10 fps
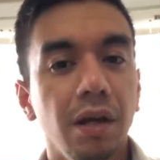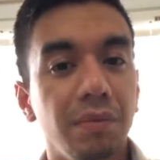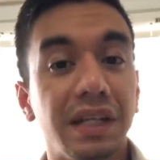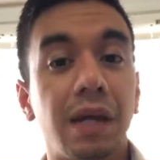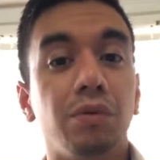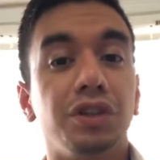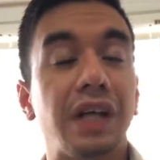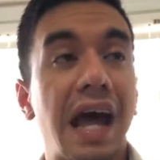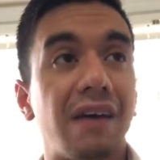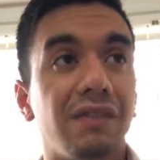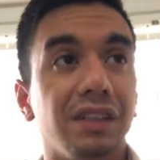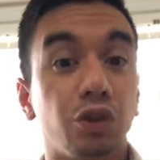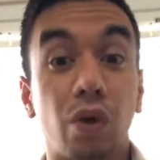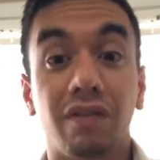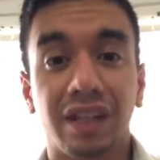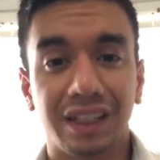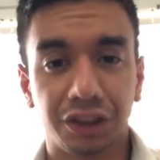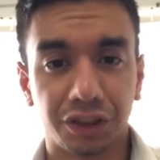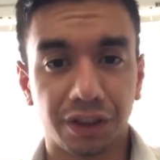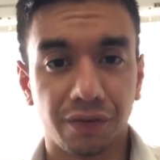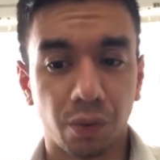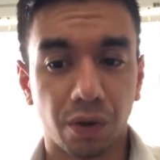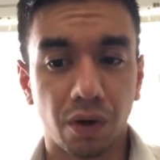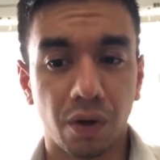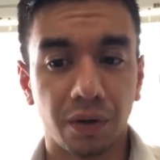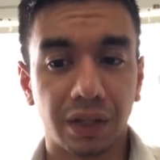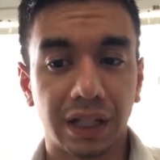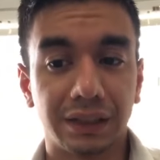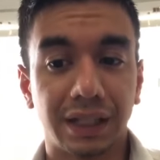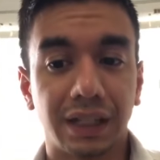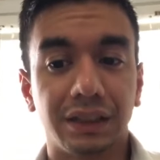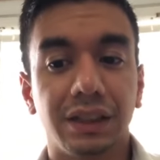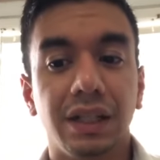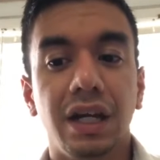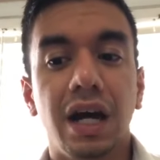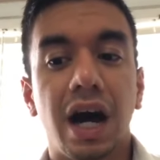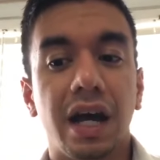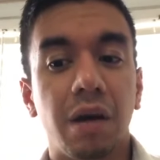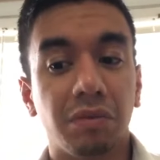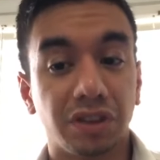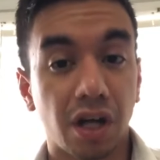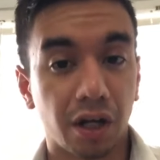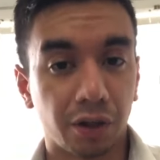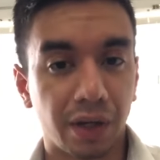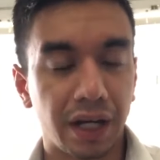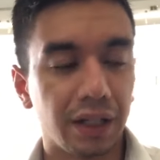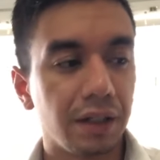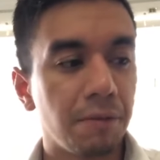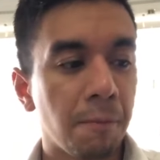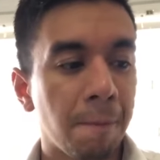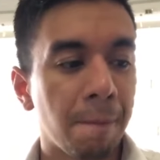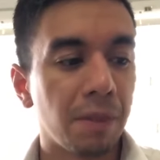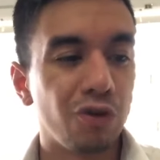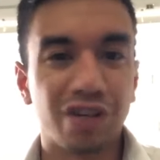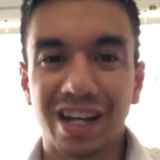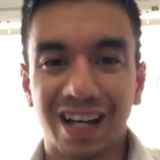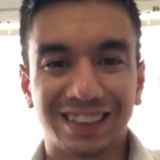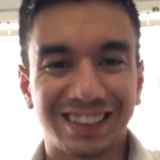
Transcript: being able to have this revelation, if you want to call it that, that's I am as God created. You cannot